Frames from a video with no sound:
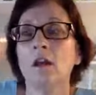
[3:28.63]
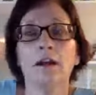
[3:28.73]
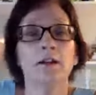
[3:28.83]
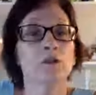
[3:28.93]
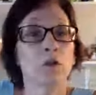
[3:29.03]

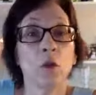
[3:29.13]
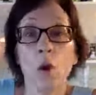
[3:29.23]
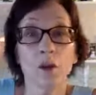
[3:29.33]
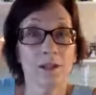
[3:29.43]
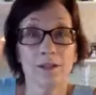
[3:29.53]
So
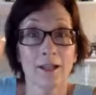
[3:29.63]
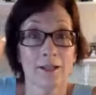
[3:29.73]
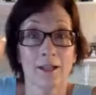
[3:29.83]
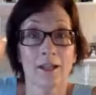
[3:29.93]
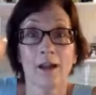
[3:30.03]
go out to
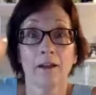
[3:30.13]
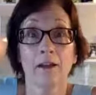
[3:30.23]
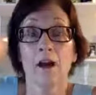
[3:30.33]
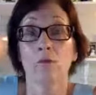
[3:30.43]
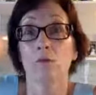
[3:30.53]

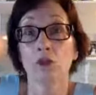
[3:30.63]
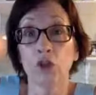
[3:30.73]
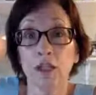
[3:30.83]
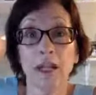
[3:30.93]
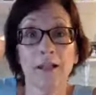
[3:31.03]
Sensi.com,
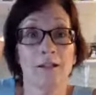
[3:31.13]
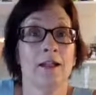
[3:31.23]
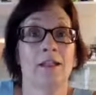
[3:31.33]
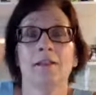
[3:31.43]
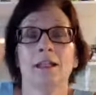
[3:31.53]
look at
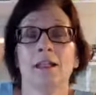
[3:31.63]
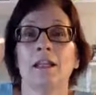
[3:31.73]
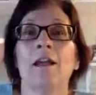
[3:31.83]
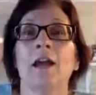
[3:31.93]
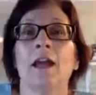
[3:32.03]
Sensi,
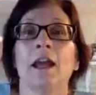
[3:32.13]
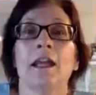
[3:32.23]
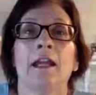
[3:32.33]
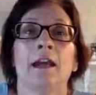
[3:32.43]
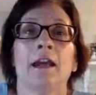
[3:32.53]

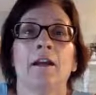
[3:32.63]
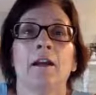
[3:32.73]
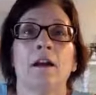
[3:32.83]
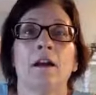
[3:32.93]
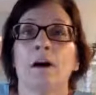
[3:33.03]
and
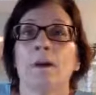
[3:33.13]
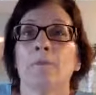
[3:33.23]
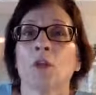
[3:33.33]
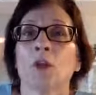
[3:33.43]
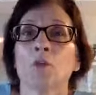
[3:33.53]

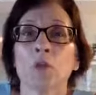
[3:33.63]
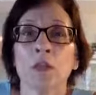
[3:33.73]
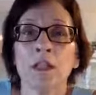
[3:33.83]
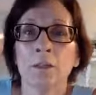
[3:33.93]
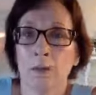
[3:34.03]

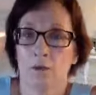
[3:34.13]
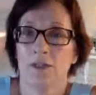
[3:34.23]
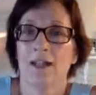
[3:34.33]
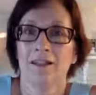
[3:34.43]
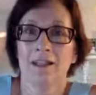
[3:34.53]
read about
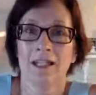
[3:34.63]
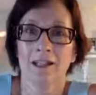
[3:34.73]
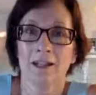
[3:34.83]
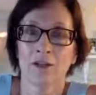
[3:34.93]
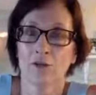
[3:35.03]
Sensi's
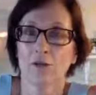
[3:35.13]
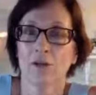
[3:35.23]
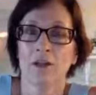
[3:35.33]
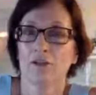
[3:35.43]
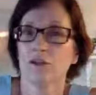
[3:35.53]

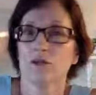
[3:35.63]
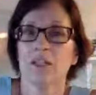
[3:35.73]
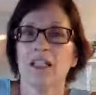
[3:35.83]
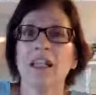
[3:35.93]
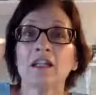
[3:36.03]

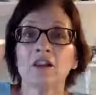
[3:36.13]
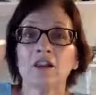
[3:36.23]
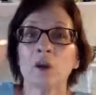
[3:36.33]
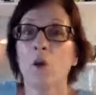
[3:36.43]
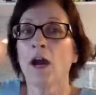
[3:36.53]
history. Get to
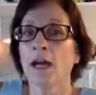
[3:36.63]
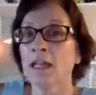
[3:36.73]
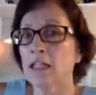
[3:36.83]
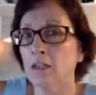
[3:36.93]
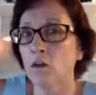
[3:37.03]
know
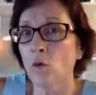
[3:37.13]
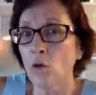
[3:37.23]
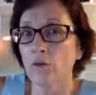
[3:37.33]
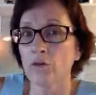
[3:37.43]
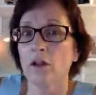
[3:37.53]
Heidi and
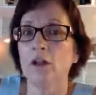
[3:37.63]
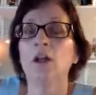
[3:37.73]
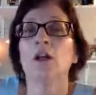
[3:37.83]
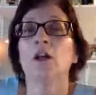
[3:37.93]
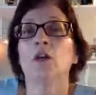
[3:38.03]
Orville,
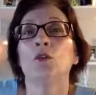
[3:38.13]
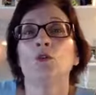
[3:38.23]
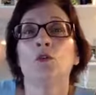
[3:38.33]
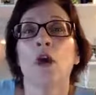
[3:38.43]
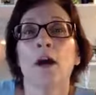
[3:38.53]

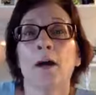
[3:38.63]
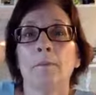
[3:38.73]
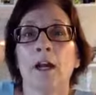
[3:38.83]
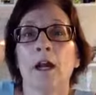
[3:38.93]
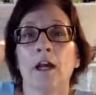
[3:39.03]
who
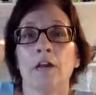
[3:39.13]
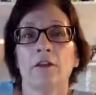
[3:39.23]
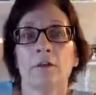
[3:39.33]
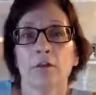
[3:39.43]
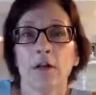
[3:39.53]
are
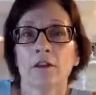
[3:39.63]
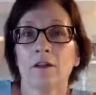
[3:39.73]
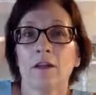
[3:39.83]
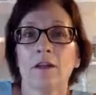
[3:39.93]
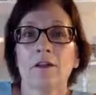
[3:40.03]
the
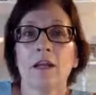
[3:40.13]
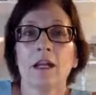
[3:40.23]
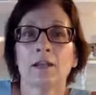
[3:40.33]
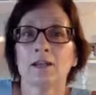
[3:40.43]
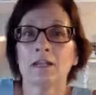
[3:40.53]
president
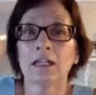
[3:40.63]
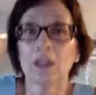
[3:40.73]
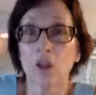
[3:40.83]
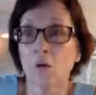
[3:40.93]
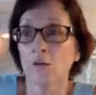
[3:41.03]
and
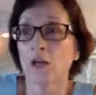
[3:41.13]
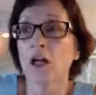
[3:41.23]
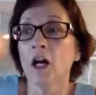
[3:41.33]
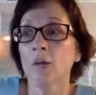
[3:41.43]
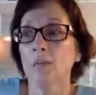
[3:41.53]
CEO of our
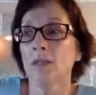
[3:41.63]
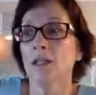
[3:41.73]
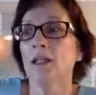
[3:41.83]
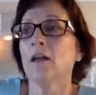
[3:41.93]
company.